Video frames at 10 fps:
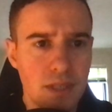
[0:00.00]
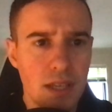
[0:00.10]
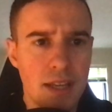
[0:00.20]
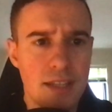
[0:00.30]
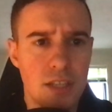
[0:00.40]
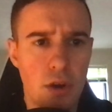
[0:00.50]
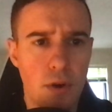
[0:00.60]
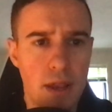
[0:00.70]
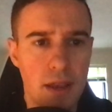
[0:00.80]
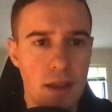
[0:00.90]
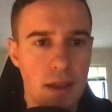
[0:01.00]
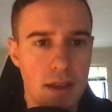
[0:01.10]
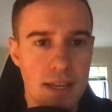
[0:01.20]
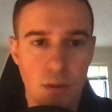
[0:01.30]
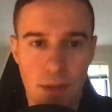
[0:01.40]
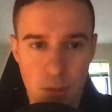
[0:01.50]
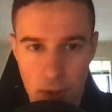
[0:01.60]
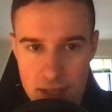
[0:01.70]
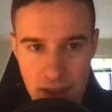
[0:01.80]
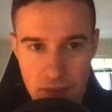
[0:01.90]
considering he's only
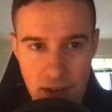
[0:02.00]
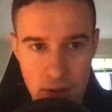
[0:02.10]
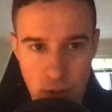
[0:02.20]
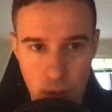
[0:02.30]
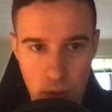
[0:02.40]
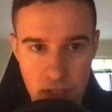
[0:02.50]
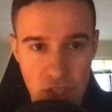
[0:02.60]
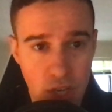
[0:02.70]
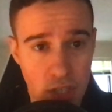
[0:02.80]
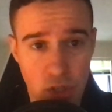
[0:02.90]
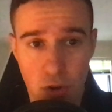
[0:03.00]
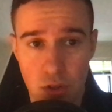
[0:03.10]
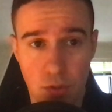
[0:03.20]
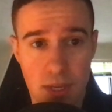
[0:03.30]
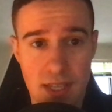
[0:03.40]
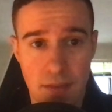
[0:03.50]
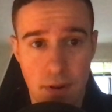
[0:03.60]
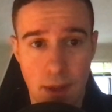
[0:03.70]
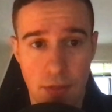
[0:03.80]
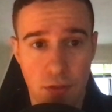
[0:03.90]
27 years old? He just turned
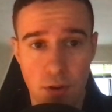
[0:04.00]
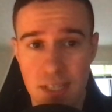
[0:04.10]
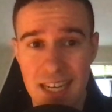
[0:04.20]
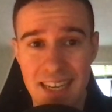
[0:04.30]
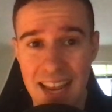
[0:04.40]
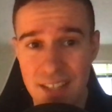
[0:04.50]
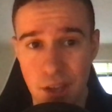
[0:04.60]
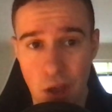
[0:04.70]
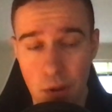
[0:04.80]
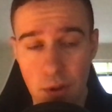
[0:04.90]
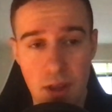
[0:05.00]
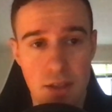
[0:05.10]
27 about 13 days ago.